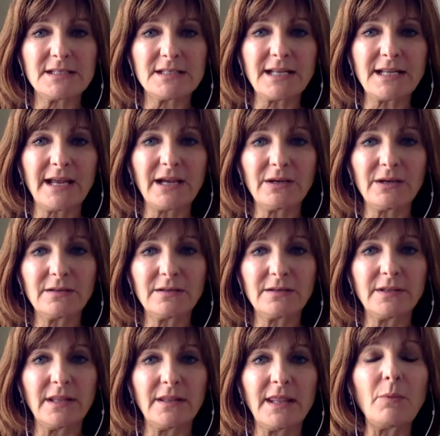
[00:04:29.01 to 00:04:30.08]
It's like
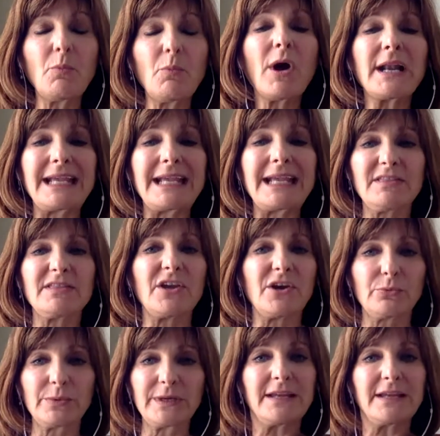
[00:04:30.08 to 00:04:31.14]
they want to get
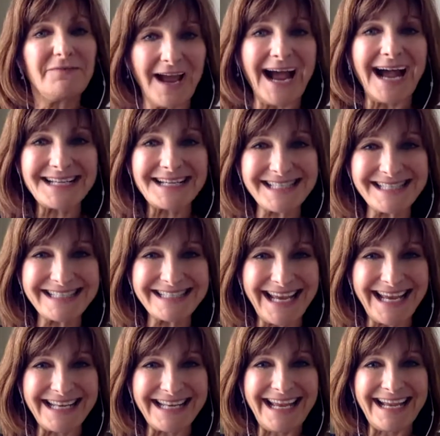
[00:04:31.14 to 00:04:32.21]
there really fast,
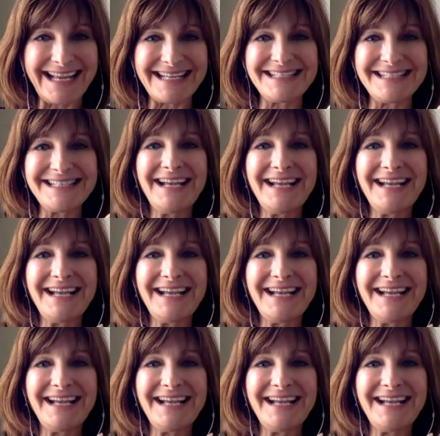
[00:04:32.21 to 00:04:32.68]
and